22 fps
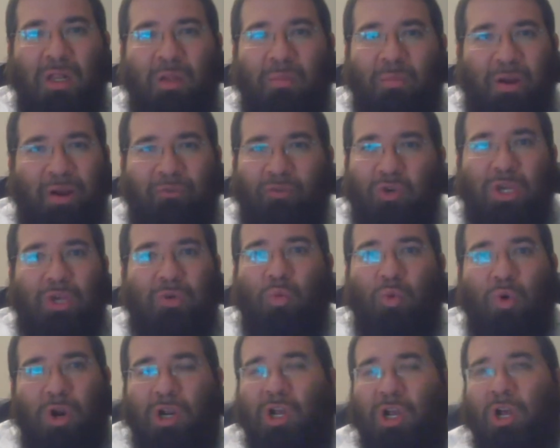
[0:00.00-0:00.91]
But if we
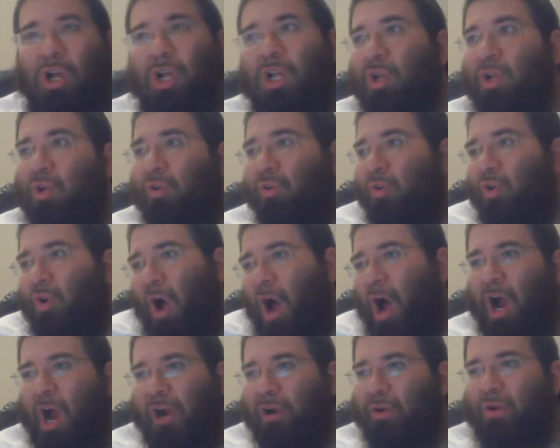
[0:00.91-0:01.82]
work
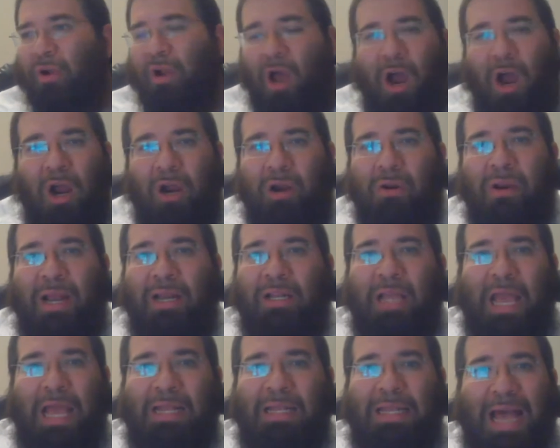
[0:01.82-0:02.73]
harder and harder
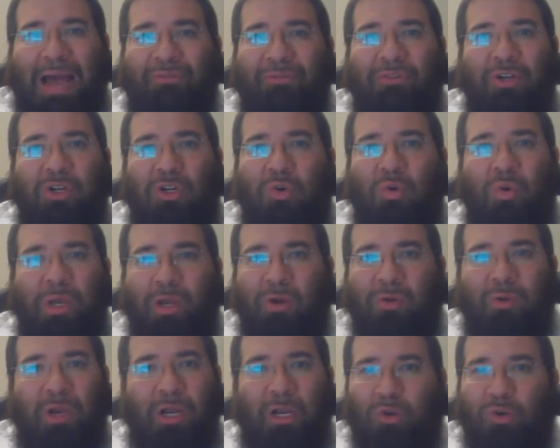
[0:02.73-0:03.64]
and daven
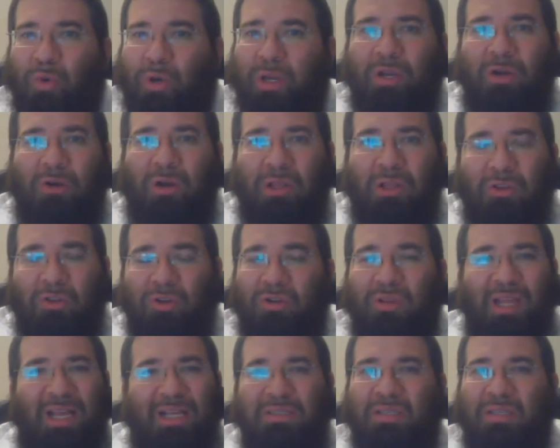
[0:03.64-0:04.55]
quicker and quicker and learn
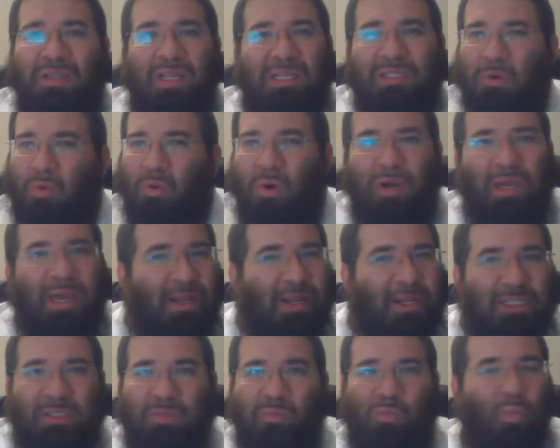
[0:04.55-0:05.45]
less and less, it won't get
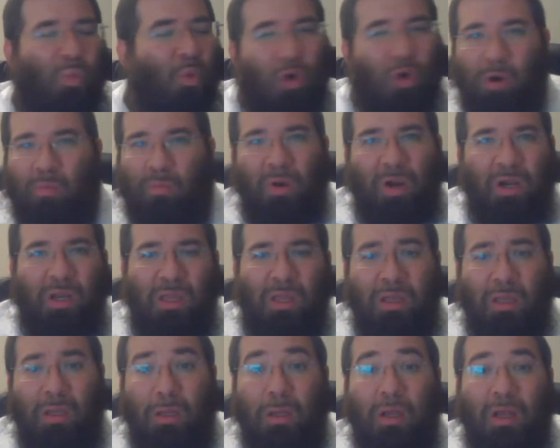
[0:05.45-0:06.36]
us more money.